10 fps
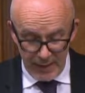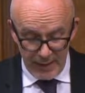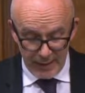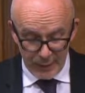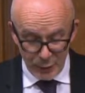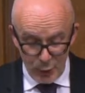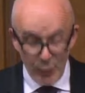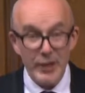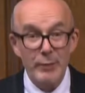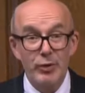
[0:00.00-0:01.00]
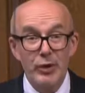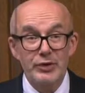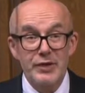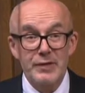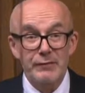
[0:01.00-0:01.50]
It ignored the
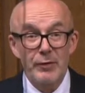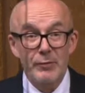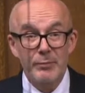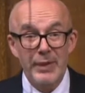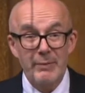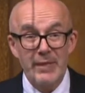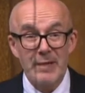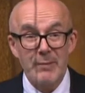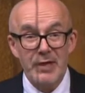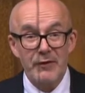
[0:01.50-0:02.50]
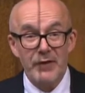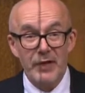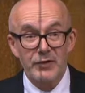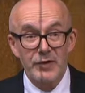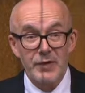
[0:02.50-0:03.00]
approaches from PPE
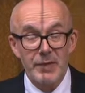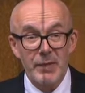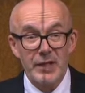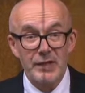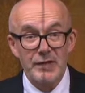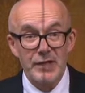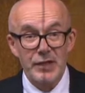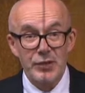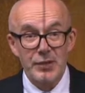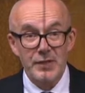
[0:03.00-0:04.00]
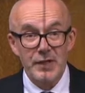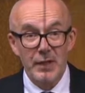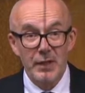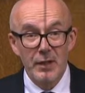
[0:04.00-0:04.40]
manufacturers in my constituency.